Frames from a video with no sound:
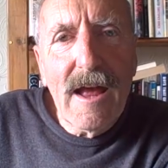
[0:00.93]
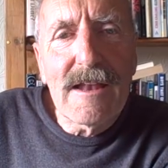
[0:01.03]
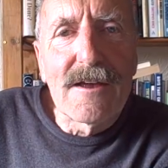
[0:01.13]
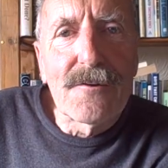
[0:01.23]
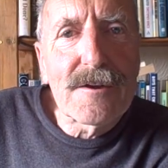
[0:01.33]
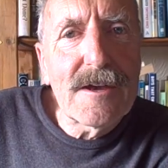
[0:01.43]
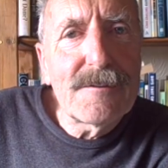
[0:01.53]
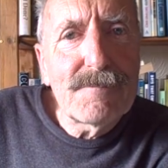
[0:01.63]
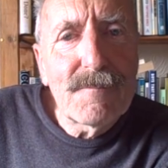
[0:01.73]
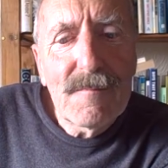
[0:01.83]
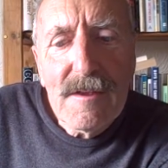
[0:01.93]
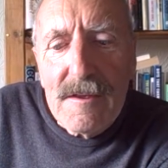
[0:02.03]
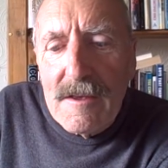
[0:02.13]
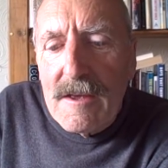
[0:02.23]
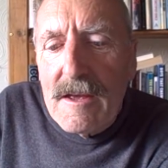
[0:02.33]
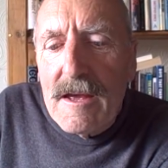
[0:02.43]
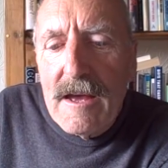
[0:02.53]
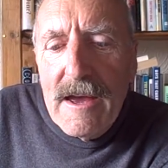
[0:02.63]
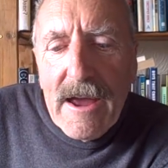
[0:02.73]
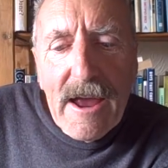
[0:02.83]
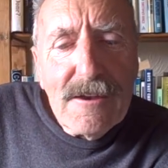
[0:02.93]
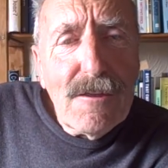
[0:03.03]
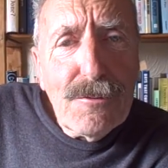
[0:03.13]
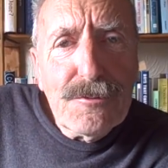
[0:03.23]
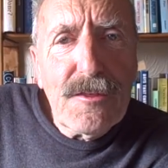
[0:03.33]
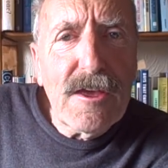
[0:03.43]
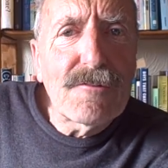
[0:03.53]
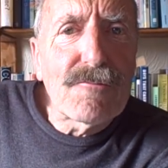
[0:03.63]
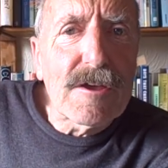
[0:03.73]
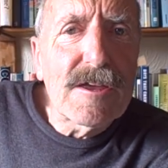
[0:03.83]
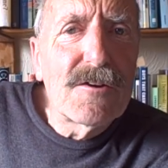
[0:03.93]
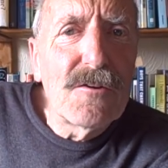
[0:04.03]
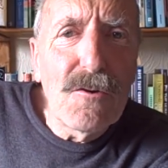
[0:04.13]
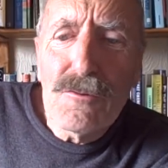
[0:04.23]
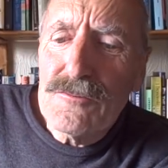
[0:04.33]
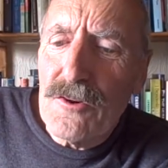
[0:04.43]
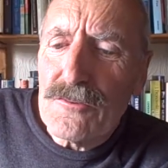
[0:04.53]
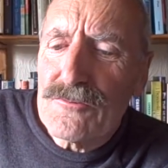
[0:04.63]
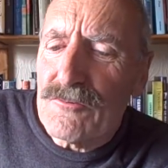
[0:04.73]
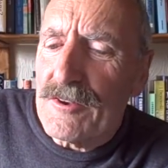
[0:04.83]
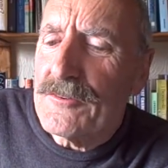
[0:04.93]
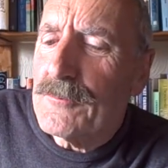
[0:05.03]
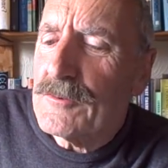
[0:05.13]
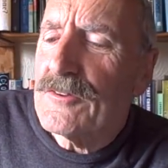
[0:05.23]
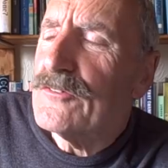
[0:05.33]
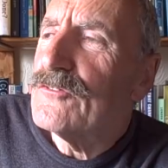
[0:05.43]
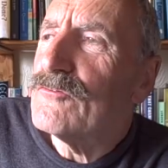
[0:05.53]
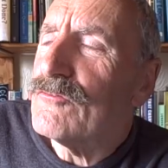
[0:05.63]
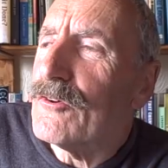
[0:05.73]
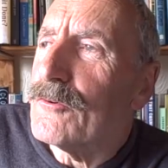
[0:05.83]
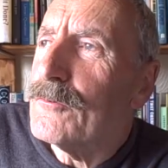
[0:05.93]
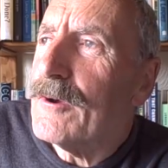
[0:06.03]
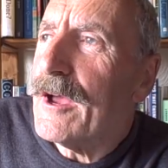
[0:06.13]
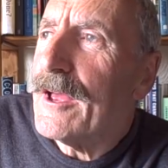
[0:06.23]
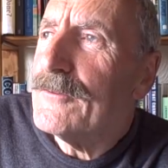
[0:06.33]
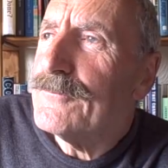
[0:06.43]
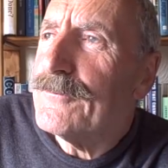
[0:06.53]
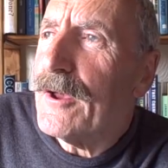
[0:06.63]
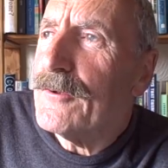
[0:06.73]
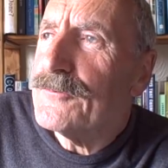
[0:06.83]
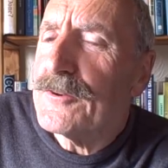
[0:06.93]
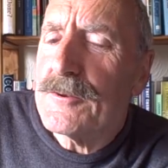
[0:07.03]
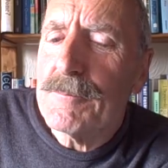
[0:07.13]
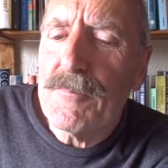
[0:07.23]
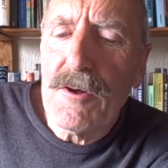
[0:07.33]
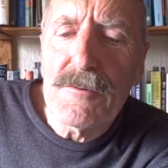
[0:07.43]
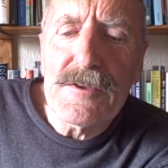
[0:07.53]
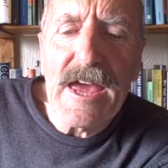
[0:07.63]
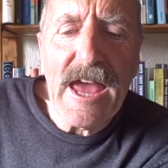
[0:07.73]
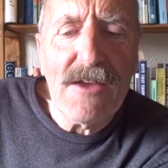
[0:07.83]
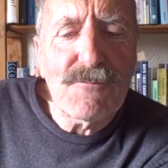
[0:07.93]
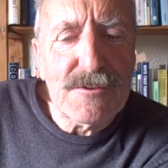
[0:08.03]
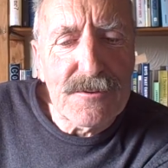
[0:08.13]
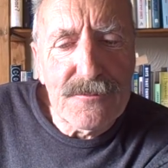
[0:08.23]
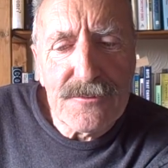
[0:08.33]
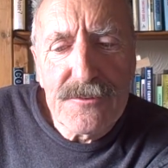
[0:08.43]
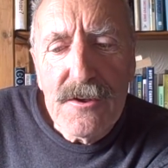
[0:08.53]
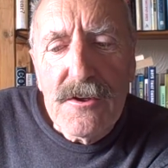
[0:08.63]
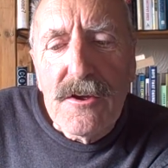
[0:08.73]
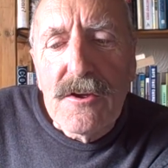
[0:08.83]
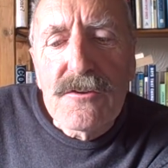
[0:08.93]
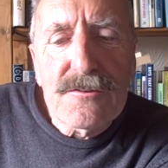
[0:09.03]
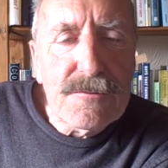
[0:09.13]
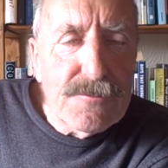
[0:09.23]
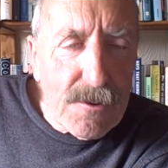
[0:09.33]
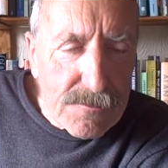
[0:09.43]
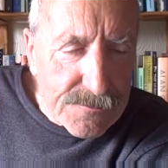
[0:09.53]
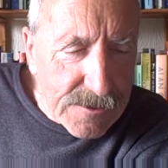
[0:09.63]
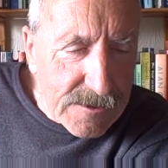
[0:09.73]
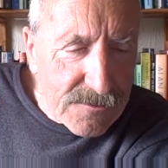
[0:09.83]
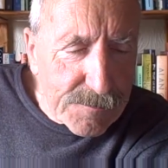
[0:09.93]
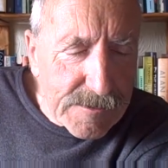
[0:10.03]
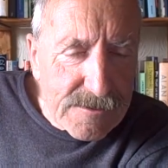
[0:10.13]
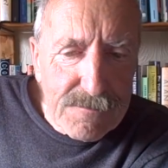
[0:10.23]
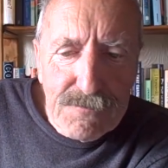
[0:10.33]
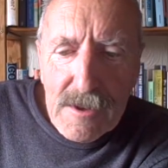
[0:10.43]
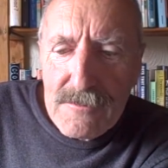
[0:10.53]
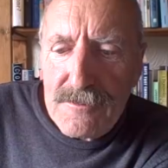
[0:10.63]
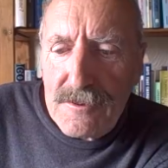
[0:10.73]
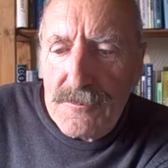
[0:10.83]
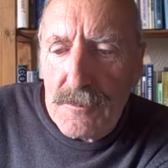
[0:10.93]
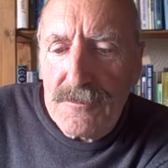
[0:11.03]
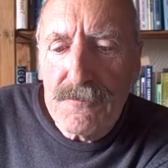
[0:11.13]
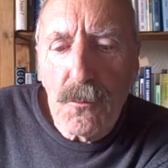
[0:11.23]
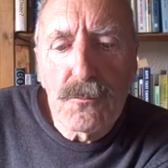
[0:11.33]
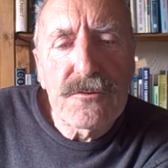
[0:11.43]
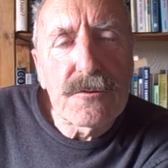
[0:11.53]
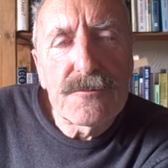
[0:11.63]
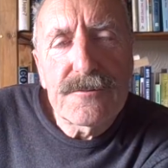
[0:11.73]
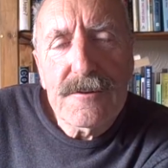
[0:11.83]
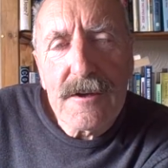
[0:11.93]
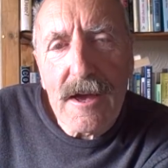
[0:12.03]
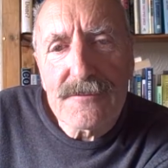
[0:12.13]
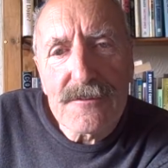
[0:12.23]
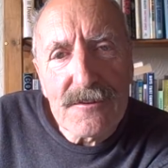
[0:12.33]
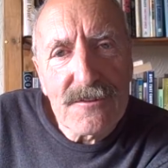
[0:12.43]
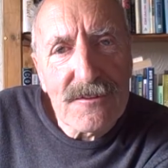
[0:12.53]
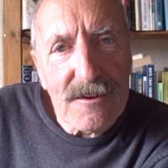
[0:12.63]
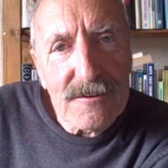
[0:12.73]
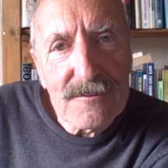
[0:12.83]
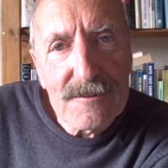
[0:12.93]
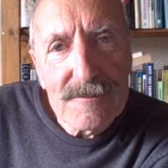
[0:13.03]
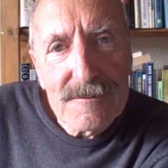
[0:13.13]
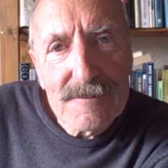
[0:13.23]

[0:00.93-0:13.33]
Hello again. Any theory or doctrine which is true and founded upon evidence should not need to be defended with falsehoods and deceit.